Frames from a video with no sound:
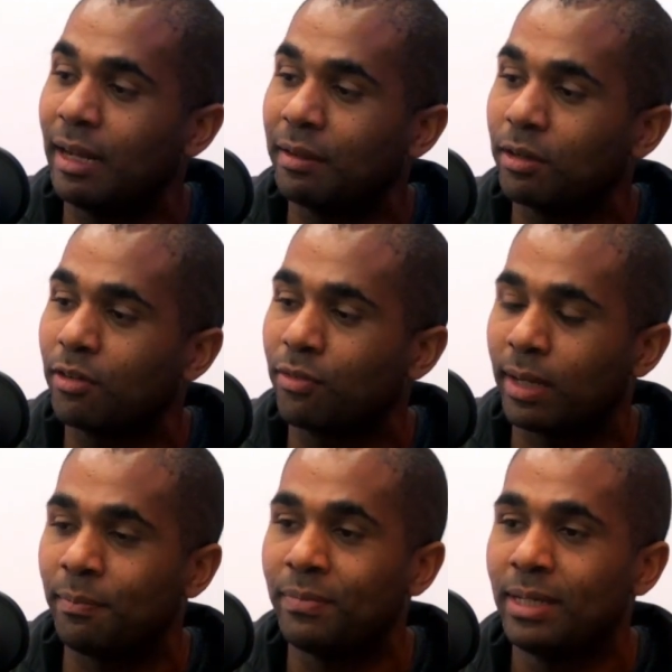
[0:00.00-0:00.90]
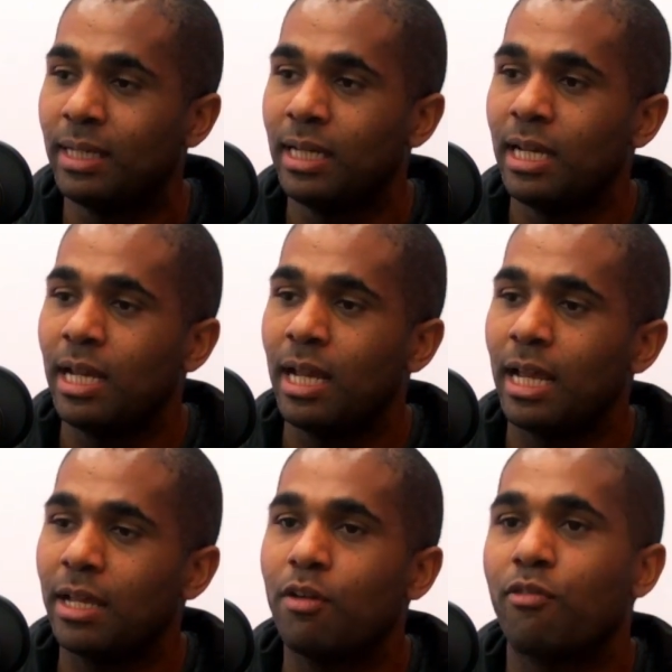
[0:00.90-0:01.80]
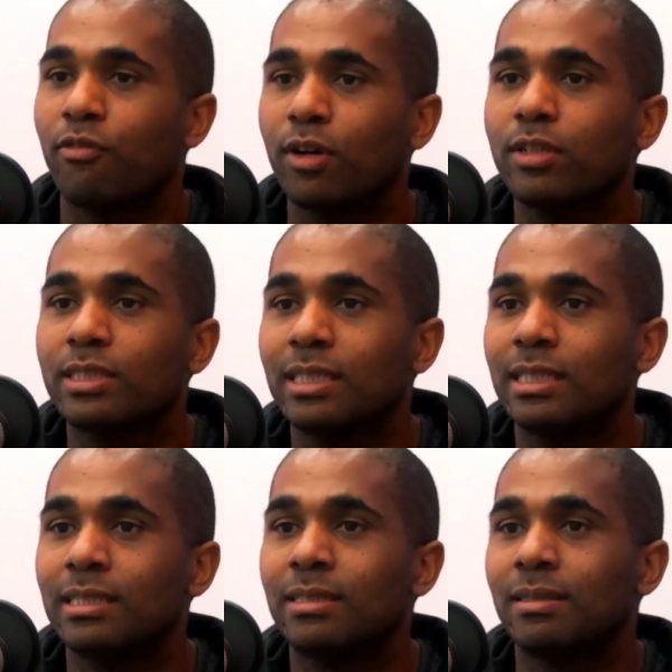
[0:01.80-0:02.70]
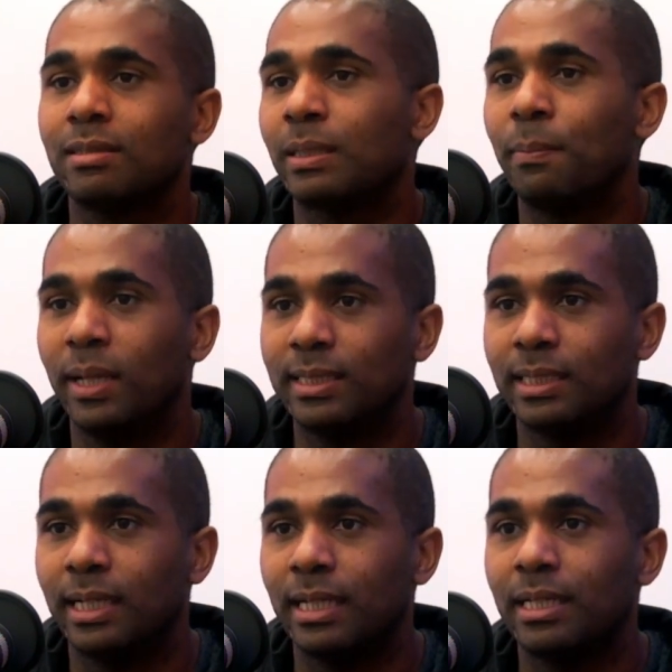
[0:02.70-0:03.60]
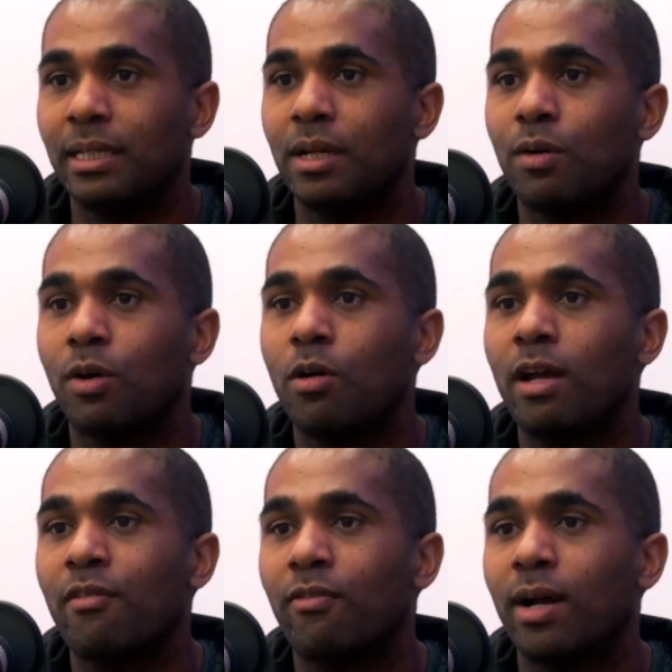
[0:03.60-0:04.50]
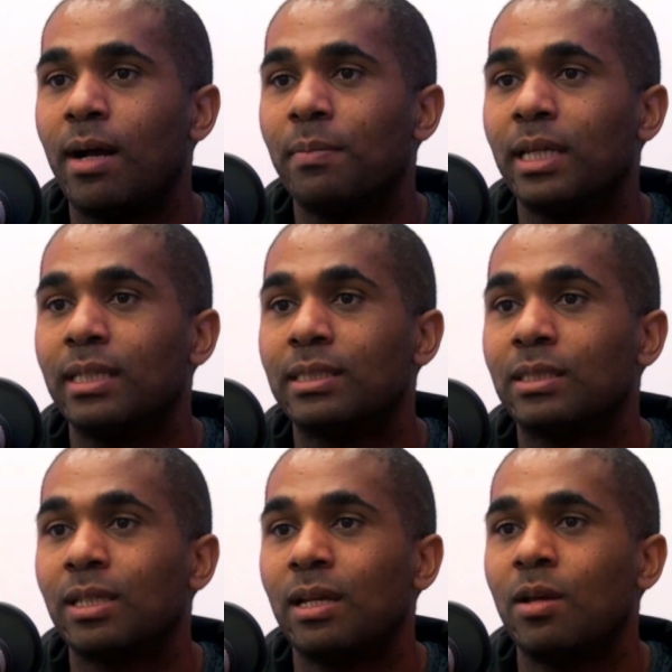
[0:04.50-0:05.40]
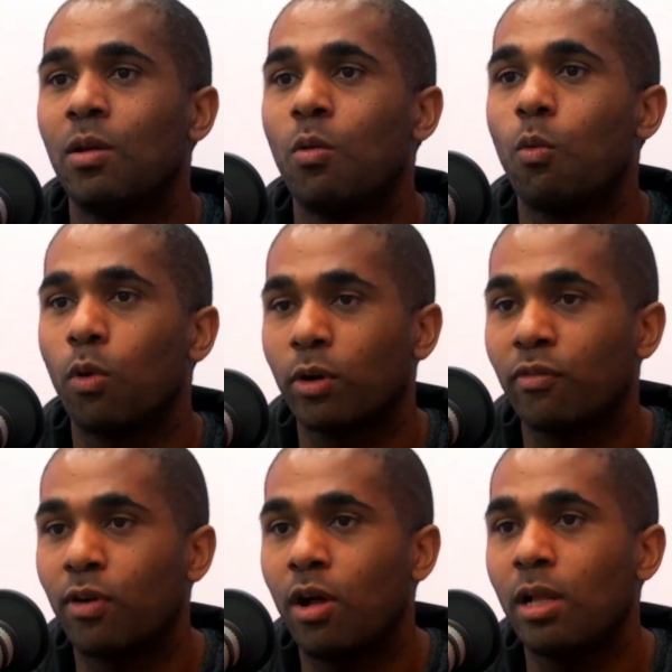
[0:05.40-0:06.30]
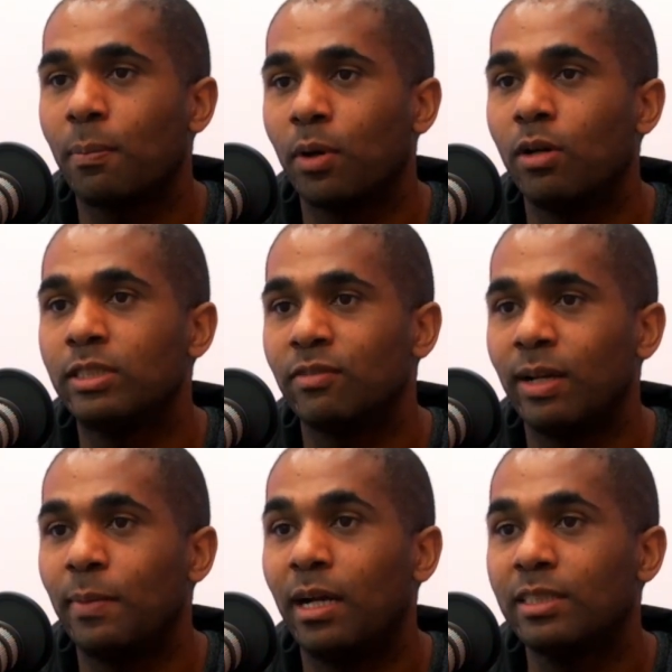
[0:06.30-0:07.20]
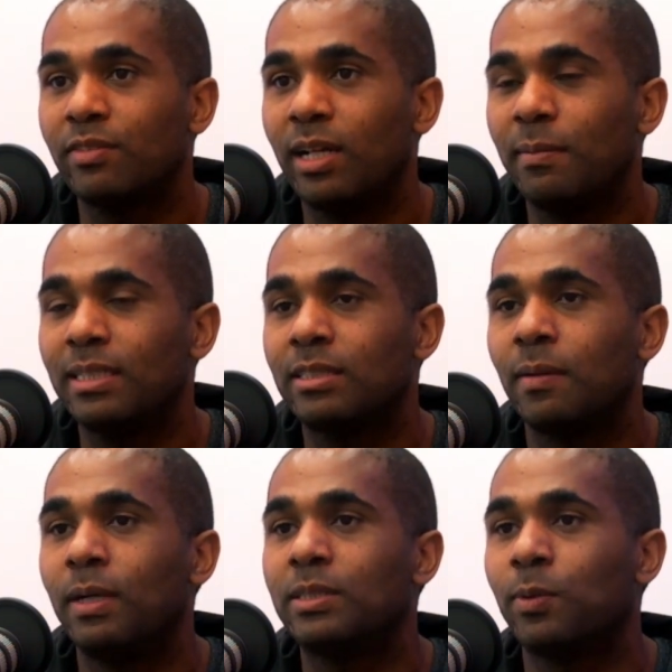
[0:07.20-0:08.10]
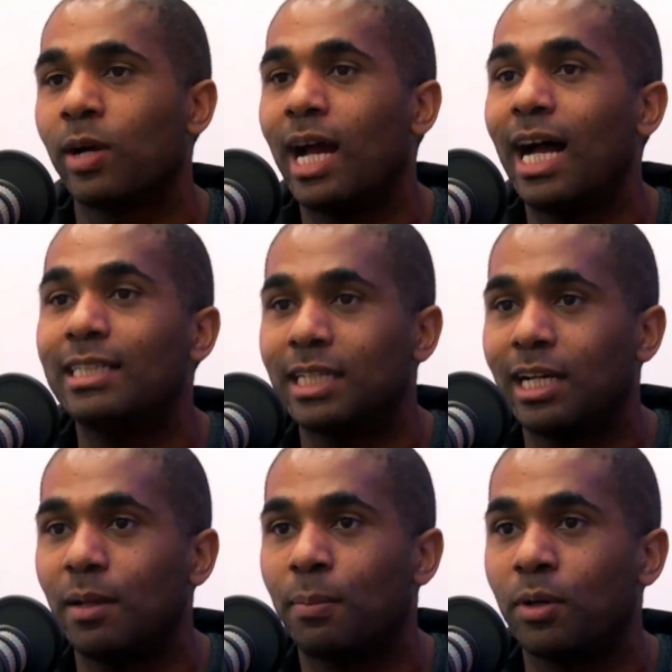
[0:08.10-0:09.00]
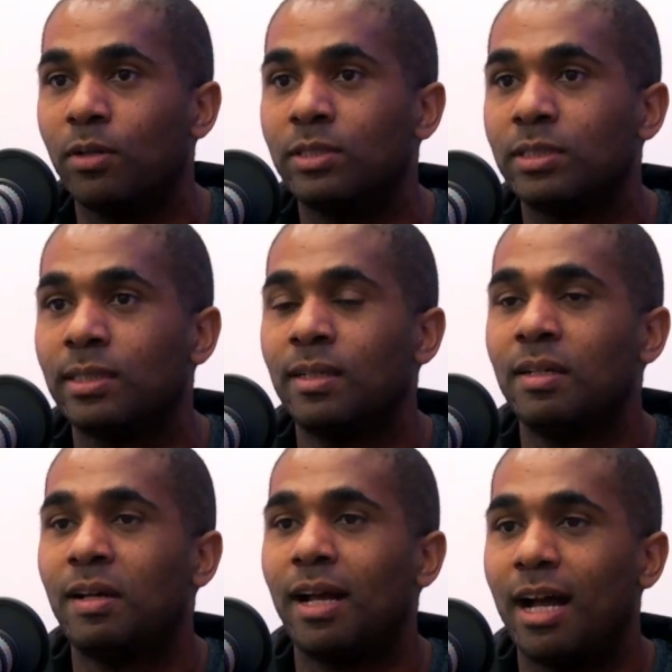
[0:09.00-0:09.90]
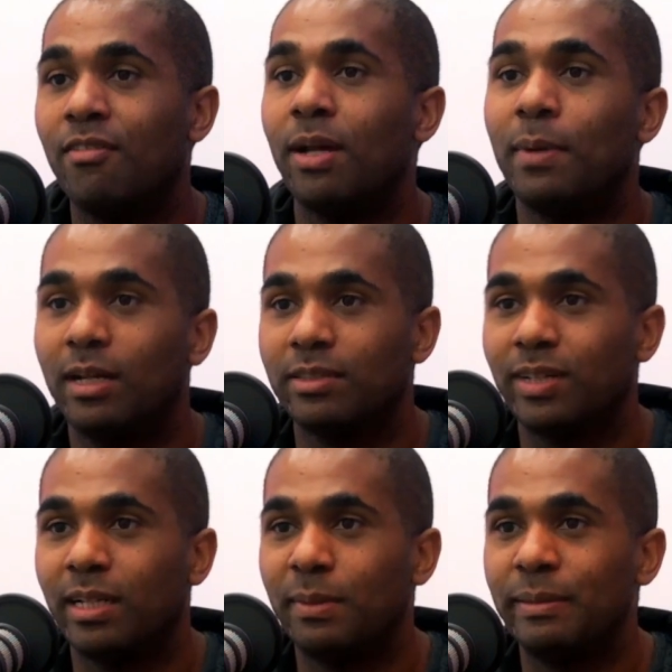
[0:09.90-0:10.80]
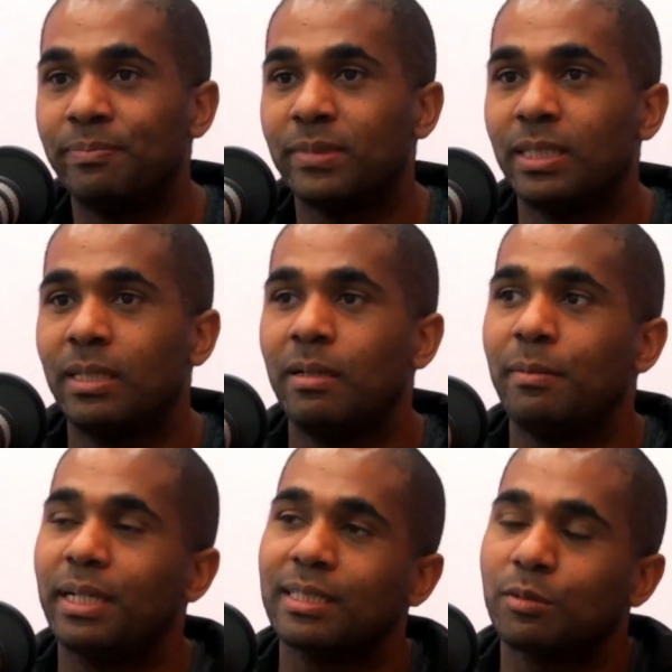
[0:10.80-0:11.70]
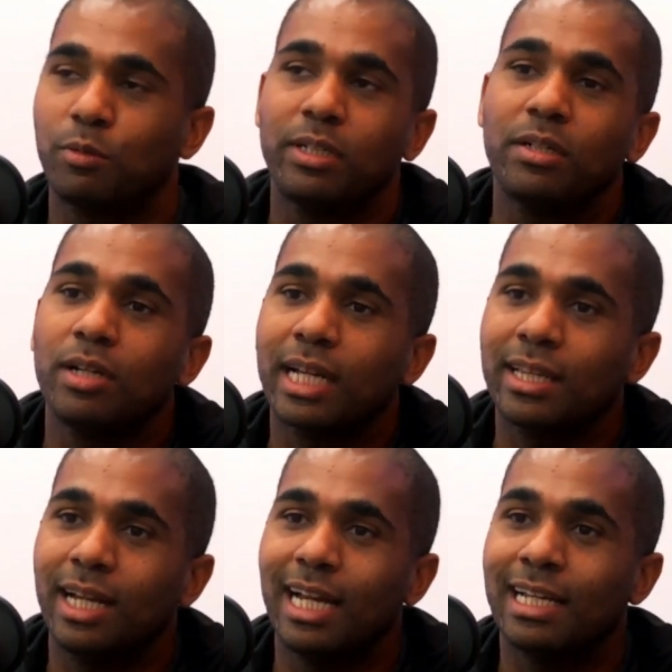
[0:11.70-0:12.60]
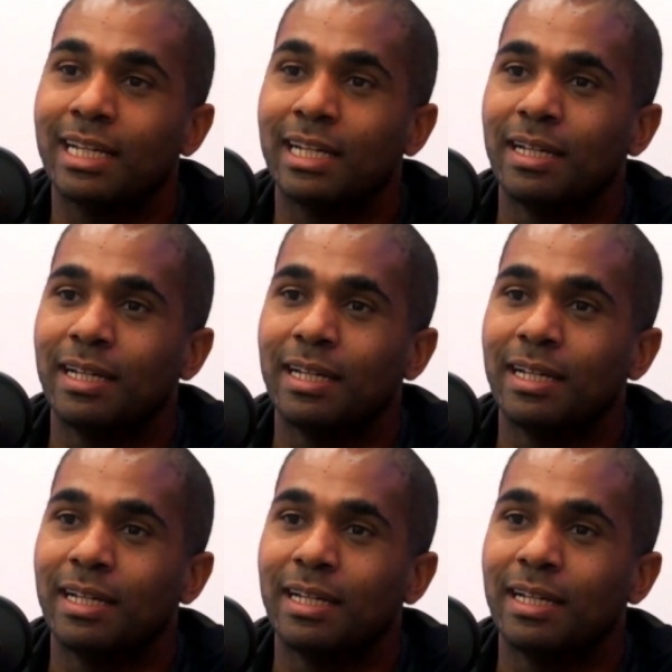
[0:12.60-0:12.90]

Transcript: learn from. First is simplicity, going from this waterfall approach of ML development to a much more agile approach of ML development. Because when you look at like